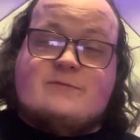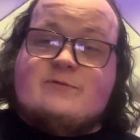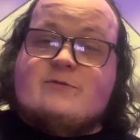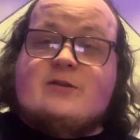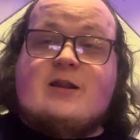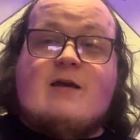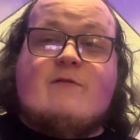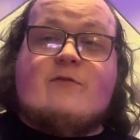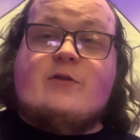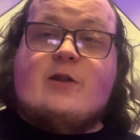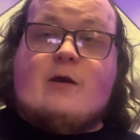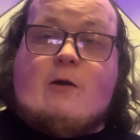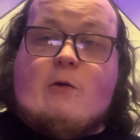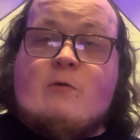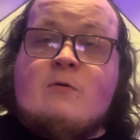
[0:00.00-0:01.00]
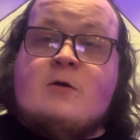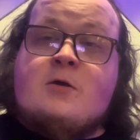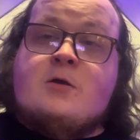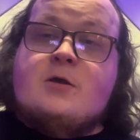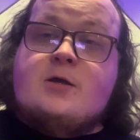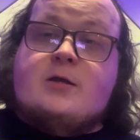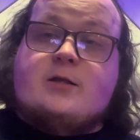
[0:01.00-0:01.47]
You never know.
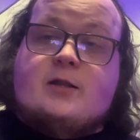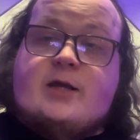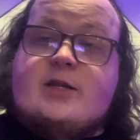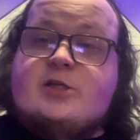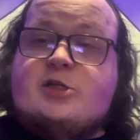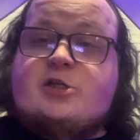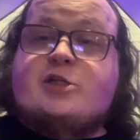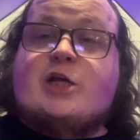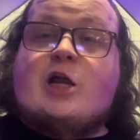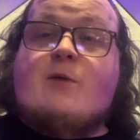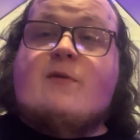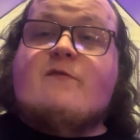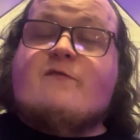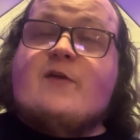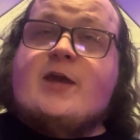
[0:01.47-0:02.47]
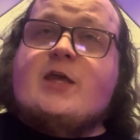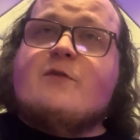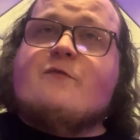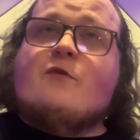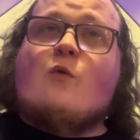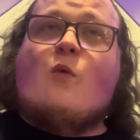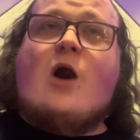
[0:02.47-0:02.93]
Ladies and gentlemen, thank you
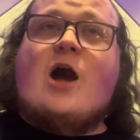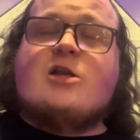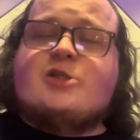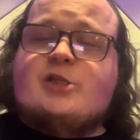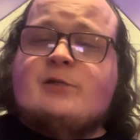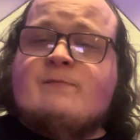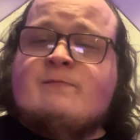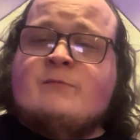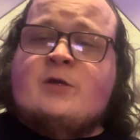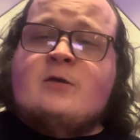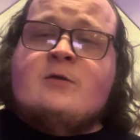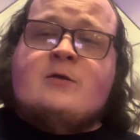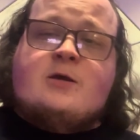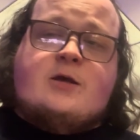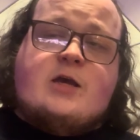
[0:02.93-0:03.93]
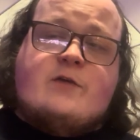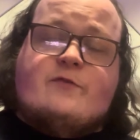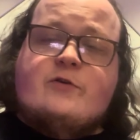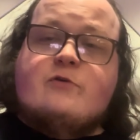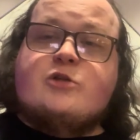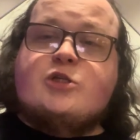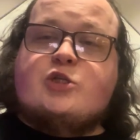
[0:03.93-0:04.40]
for watching. If
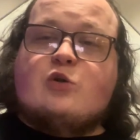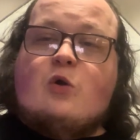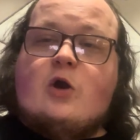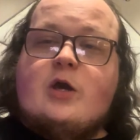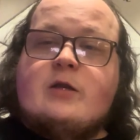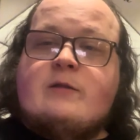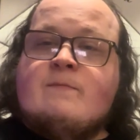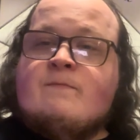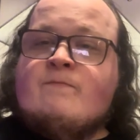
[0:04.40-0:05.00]
you enjoyed